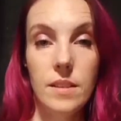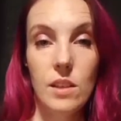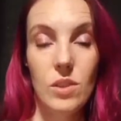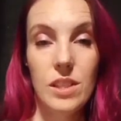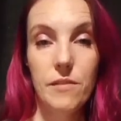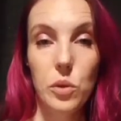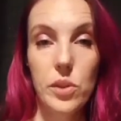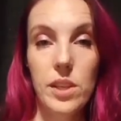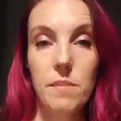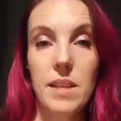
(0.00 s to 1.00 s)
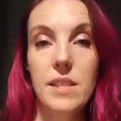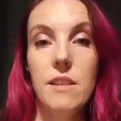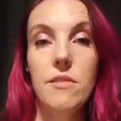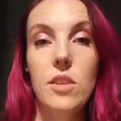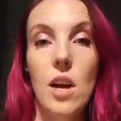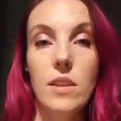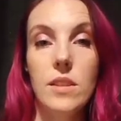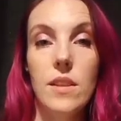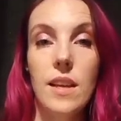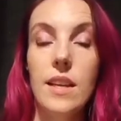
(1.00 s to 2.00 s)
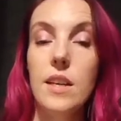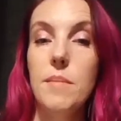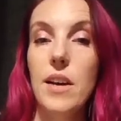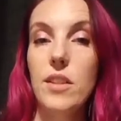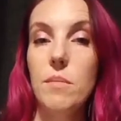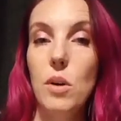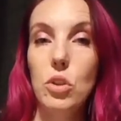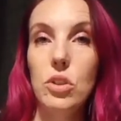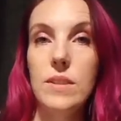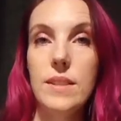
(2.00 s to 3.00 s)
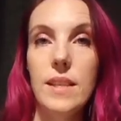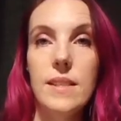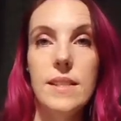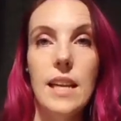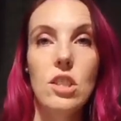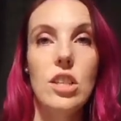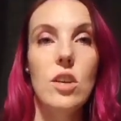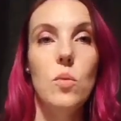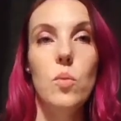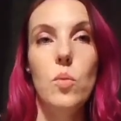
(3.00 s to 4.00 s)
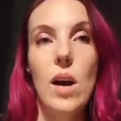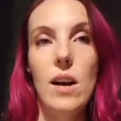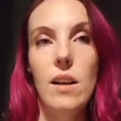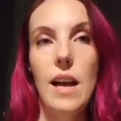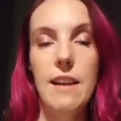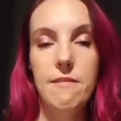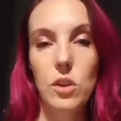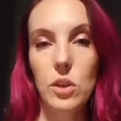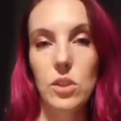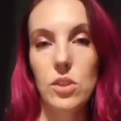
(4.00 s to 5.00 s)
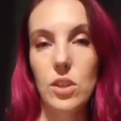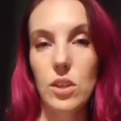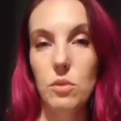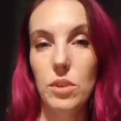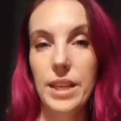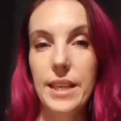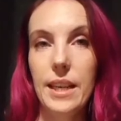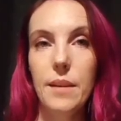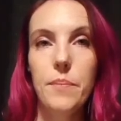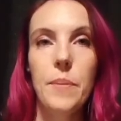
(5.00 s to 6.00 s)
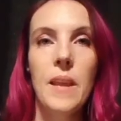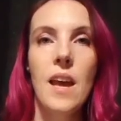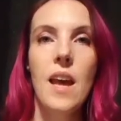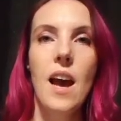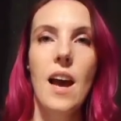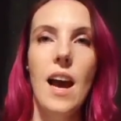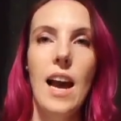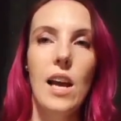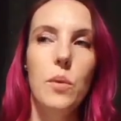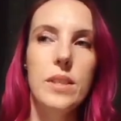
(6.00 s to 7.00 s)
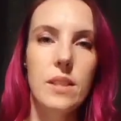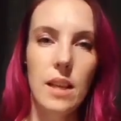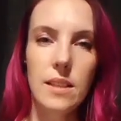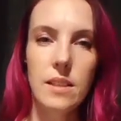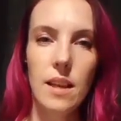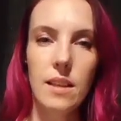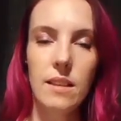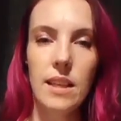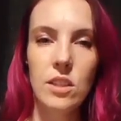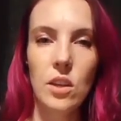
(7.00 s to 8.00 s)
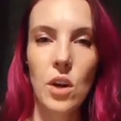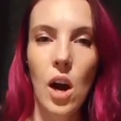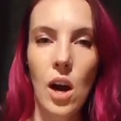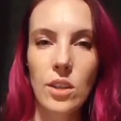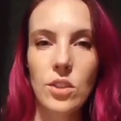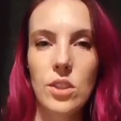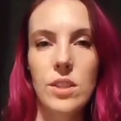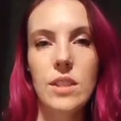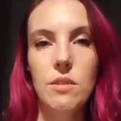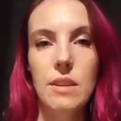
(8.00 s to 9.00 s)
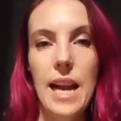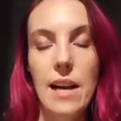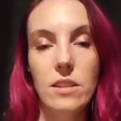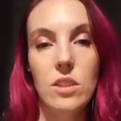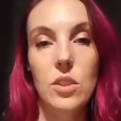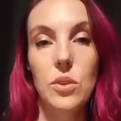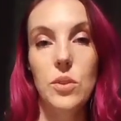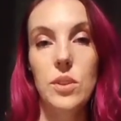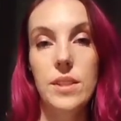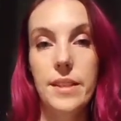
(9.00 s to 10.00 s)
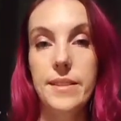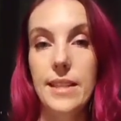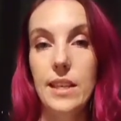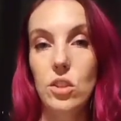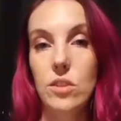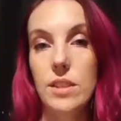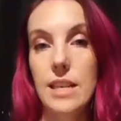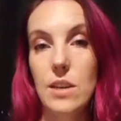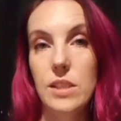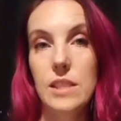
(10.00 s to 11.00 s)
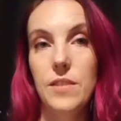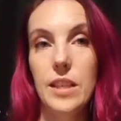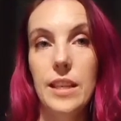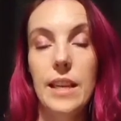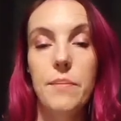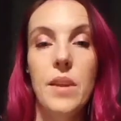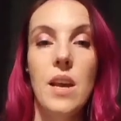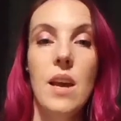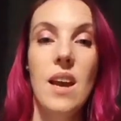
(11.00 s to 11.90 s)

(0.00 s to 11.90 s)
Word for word: Since I was forcing myself not to think about the motion sensation while I focused on reading, I was less likely to consciously react to the sensations that I was feeling.